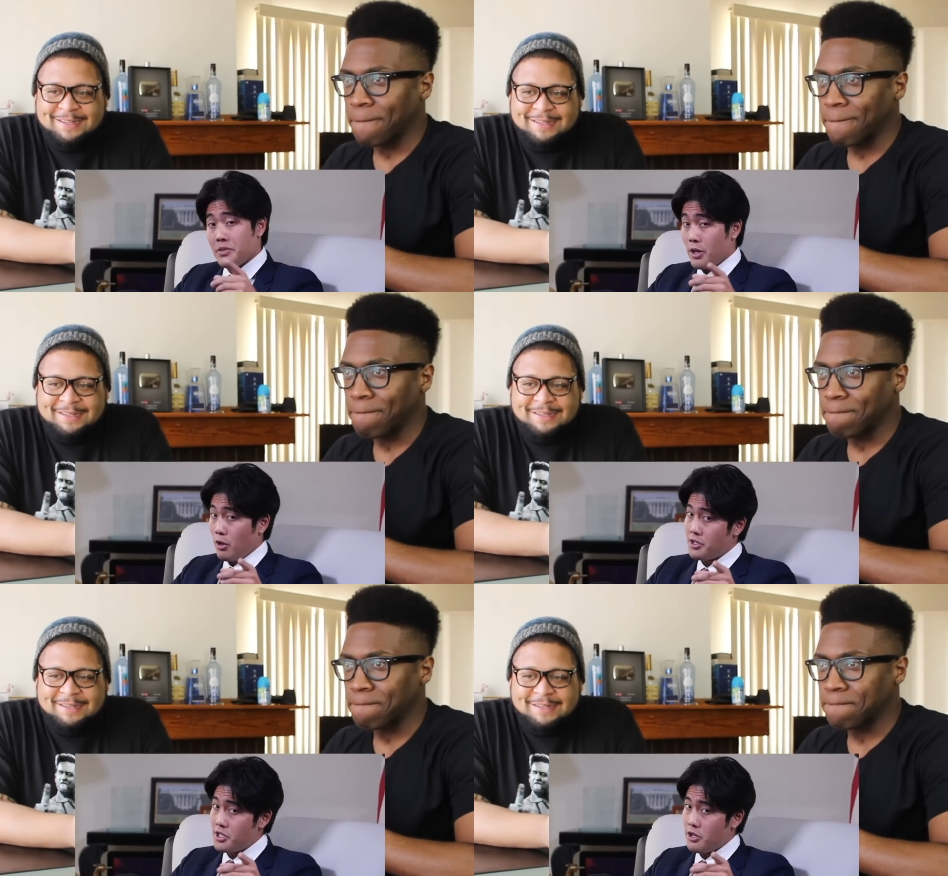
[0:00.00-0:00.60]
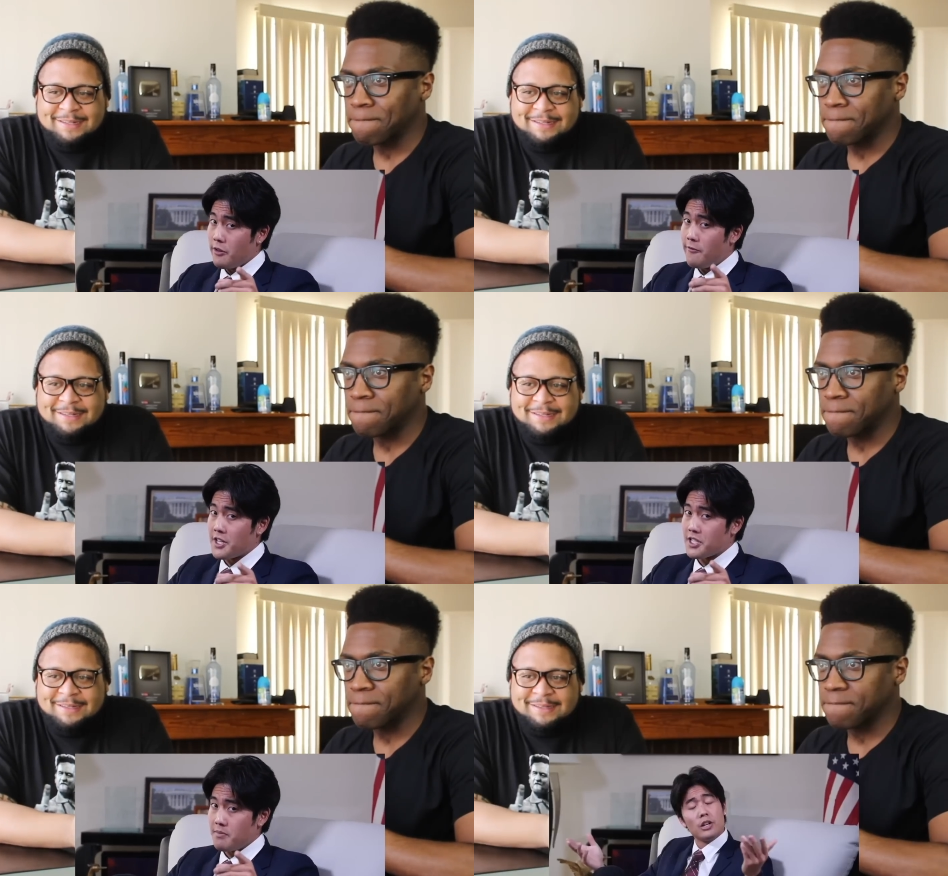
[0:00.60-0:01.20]
Speaker 1: they'll look to you to
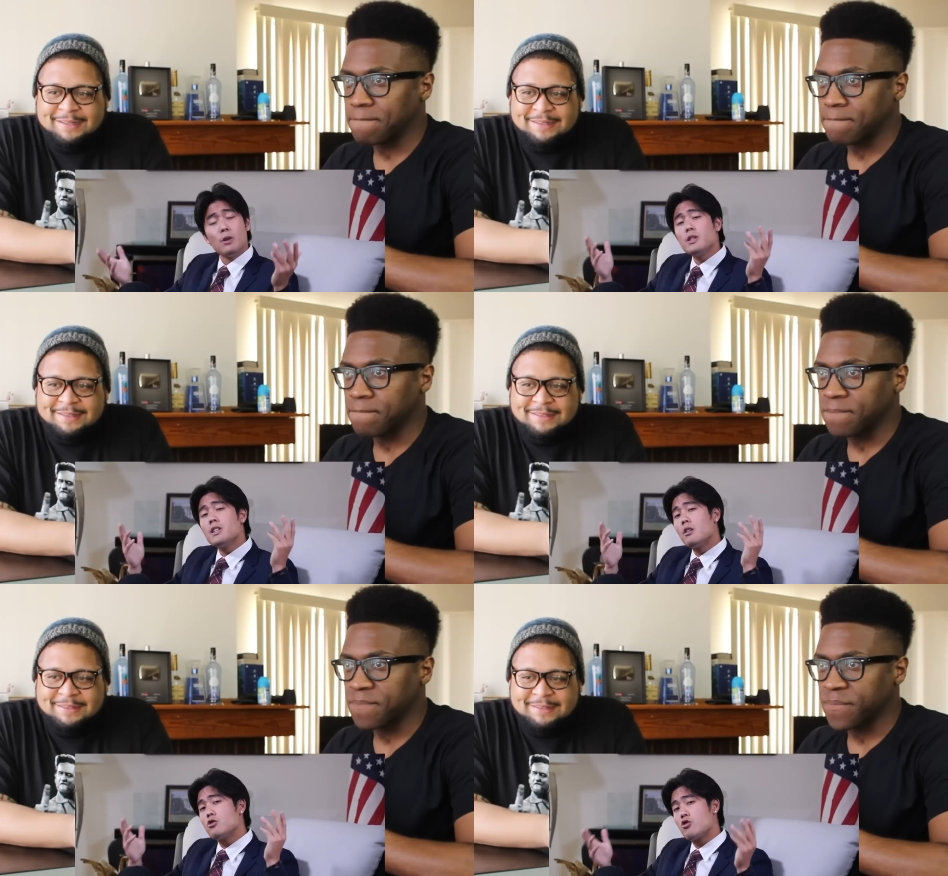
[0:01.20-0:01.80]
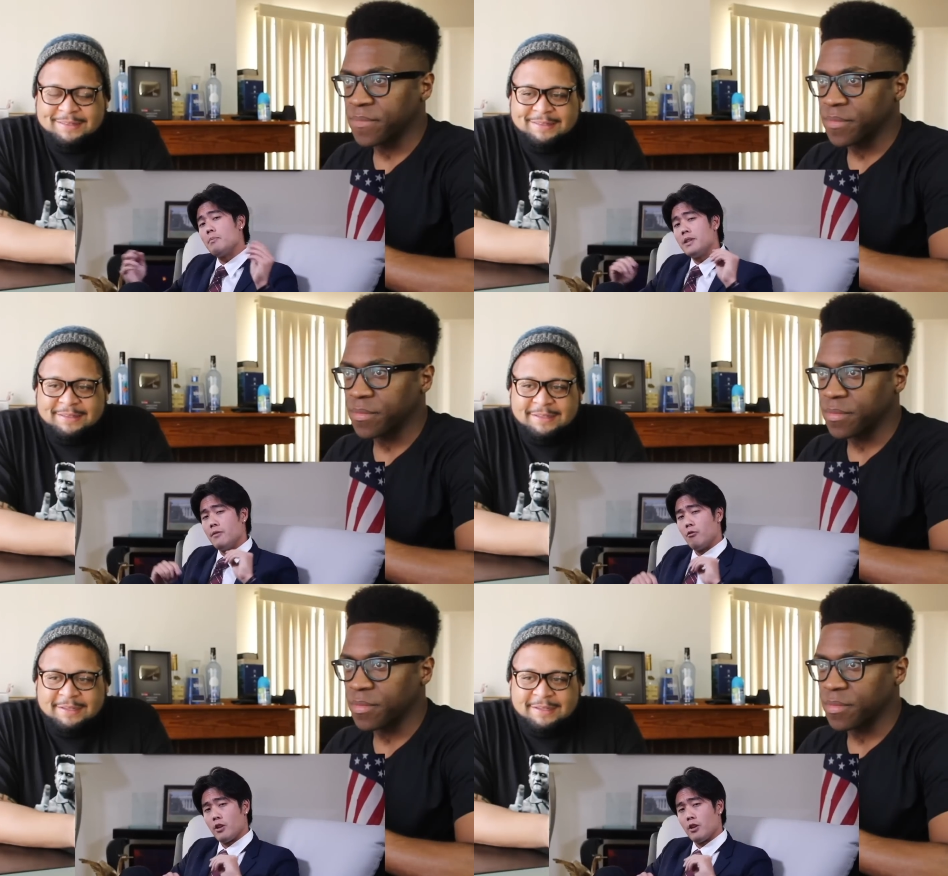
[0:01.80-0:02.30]
fix it. Look at what Donald Trump did, for